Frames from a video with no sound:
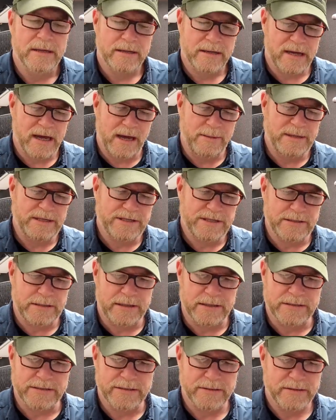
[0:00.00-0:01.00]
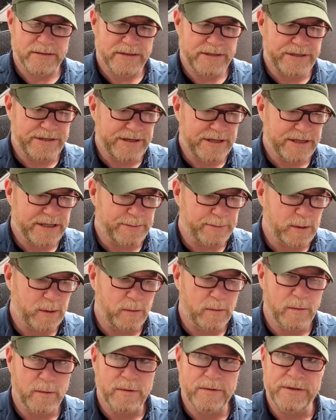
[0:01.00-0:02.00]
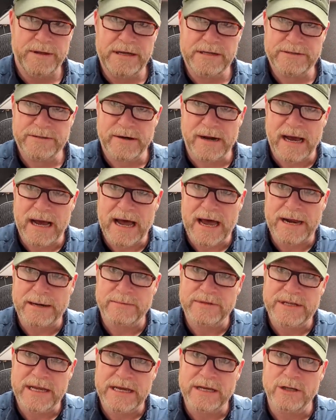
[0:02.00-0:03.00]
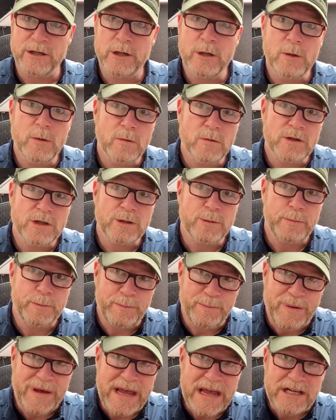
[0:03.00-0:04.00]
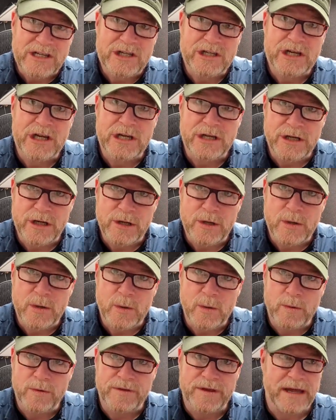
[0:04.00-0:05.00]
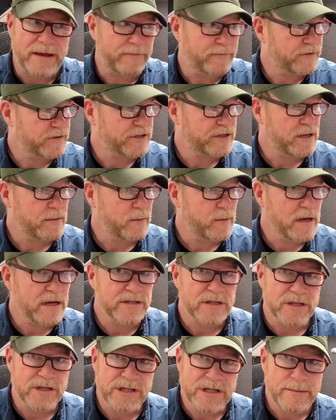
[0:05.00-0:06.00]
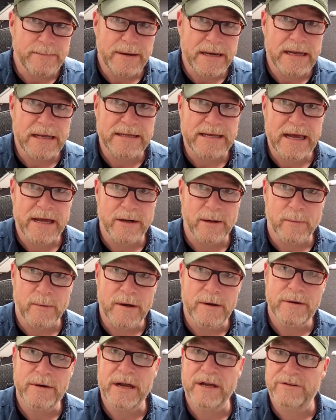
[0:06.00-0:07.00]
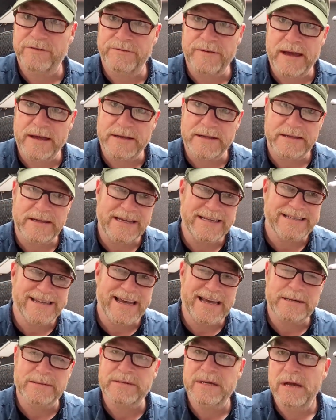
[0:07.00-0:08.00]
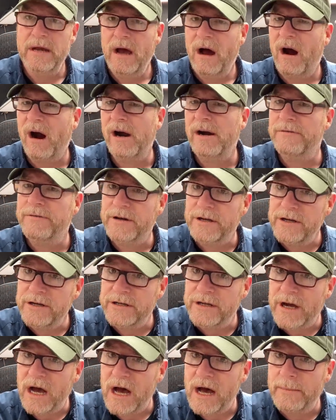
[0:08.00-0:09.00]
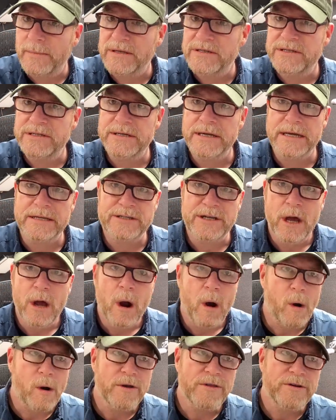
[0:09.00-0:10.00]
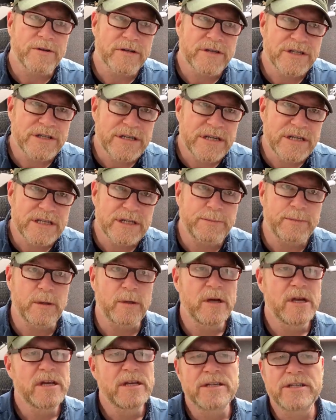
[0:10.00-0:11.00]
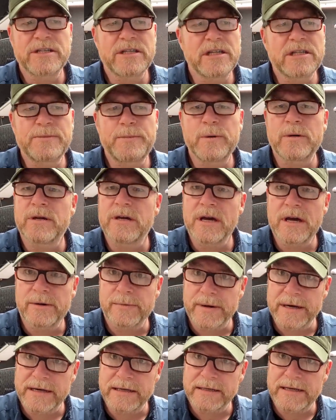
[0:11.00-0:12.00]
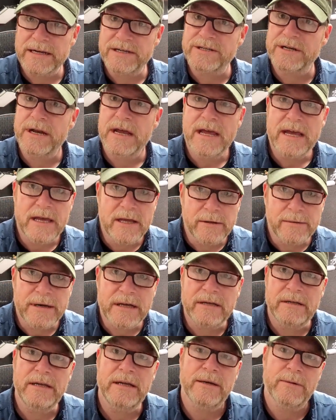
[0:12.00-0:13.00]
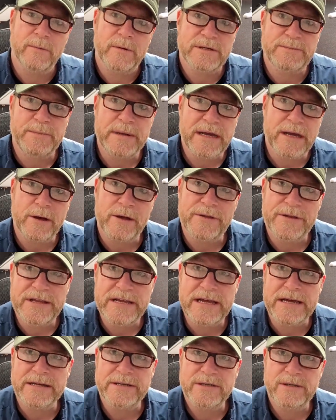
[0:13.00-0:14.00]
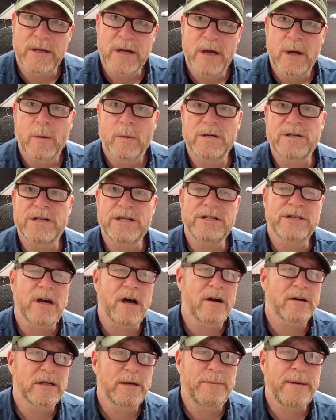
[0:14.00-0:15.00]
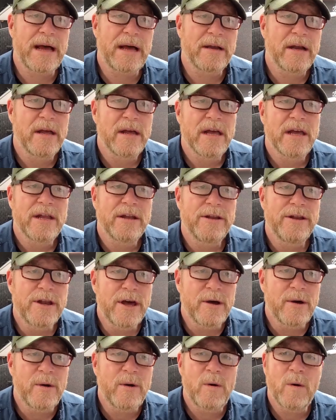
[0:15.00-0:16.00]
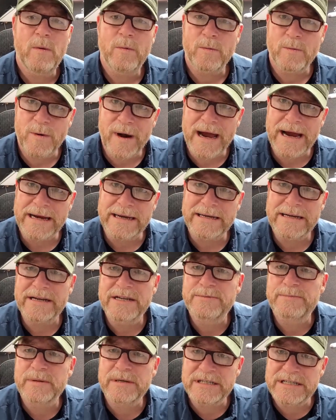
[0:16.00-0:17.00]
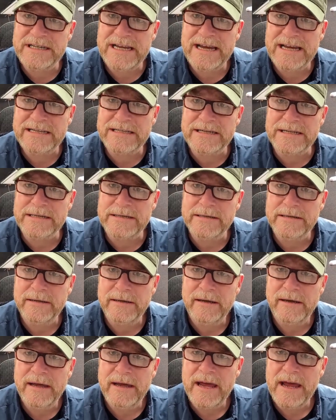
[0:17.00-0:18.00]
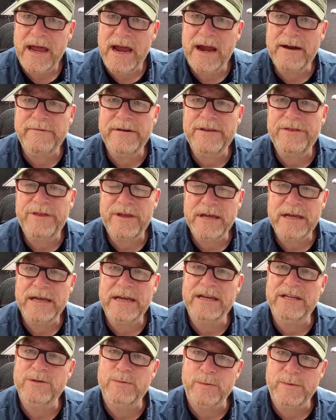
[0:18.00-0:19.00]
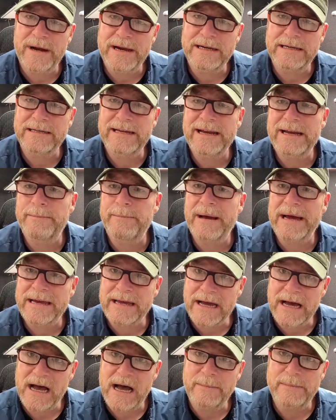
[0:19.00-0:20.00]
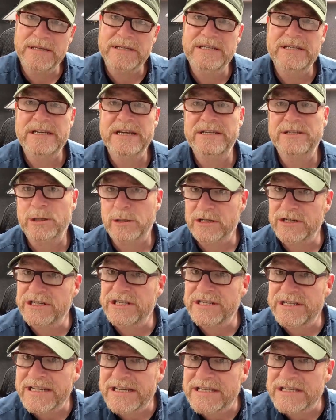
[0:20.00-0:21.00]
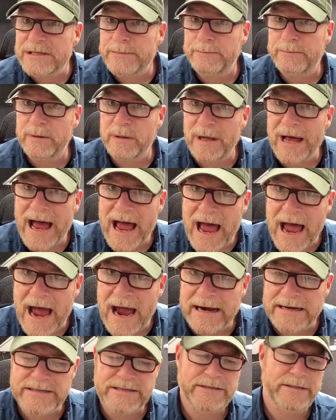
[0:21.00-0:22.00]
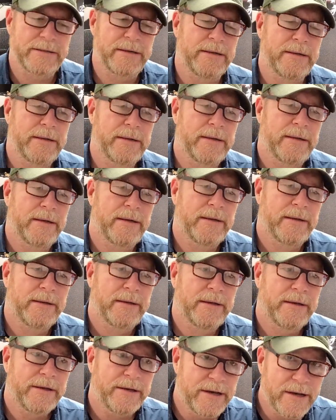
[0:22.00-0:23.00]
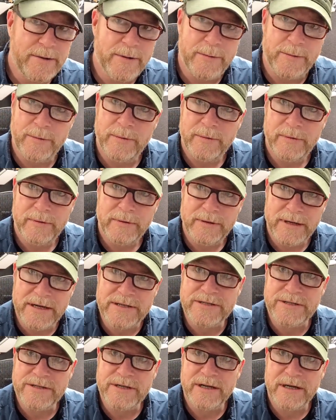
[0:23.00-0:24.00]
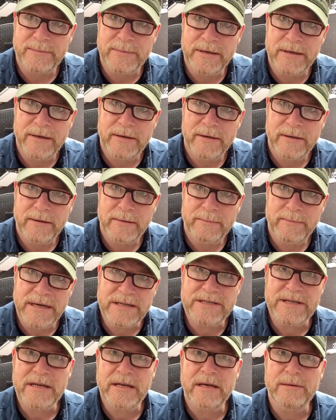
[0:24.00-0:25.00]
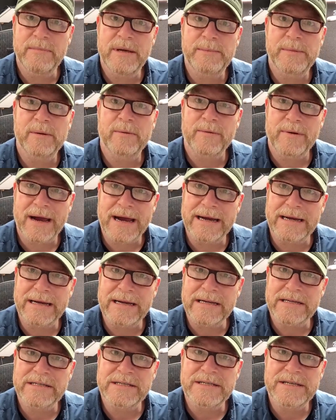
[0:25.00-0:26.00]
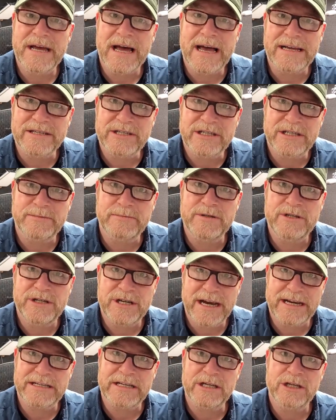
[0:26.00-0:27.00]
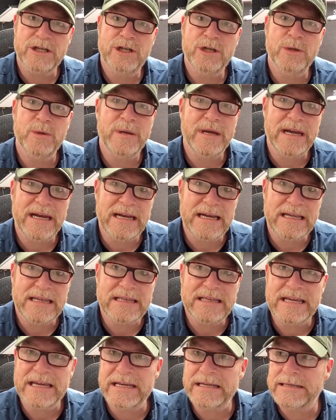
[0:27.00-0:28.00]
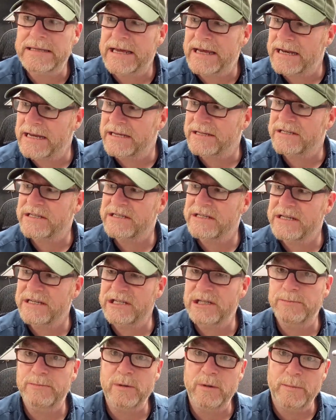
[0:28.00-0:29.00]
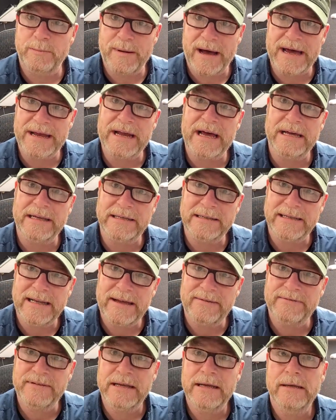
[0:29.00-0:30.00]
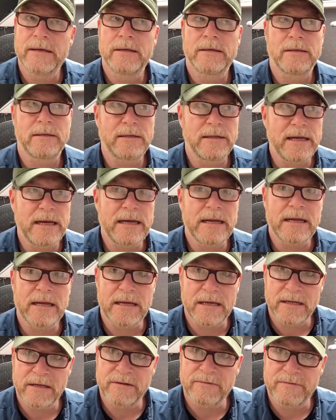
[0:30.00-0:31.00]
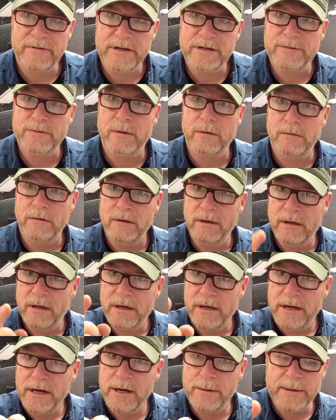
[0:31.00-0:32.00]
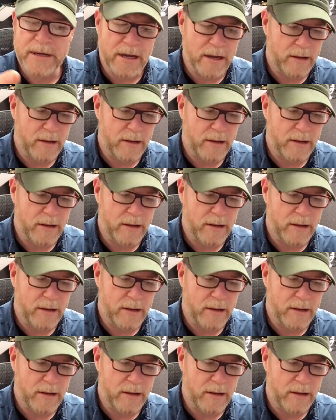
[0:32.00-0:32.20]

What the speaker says: Common sense, sensible. These are items they use to pitch to you that for some reason somebody down the road has found that these items are of good common sense or they're sensible. Sensible gun regulation. Hillary Clinton was big on this when she talked about no right is protected. Everything is regulated by common sense or sensible acts. No, ladies and gentlemen, my Second Amendment right is not subjected to anything that is sensible by a left-leaning individual. Here we